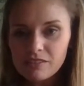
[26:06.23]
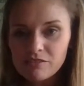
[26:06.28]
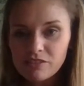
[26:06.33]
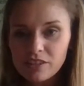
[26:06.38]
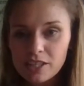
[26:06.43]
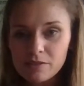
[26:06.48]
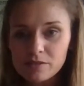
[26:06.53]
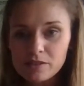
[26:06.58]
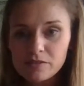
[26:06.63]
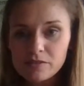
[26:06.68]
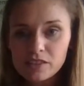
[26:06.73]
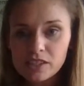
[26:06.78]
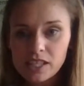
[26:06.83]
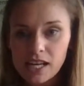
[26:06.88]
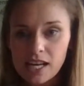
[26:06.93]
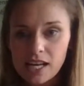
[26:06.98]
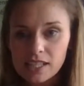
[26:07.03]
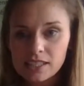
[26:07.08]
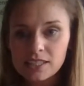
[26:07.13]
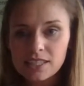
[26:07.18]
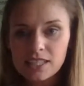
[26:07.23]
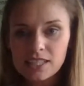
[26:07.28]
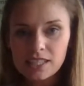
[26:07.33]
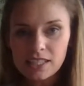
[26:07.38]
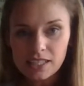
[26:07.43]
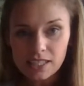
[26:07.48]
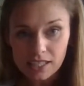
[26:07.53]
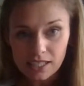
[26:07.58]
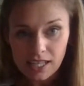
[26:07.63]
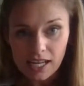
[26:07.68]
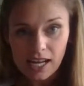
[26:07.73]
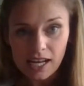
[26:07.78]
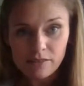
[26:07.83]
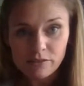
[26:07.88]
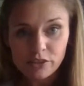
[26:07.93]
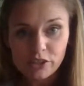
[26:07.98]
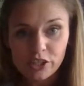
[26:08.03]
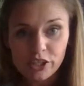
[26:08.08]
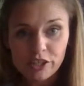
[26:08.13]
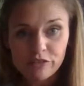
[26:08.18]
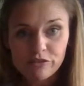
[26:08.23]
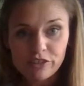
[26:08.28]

Rafe, if you can, have a go,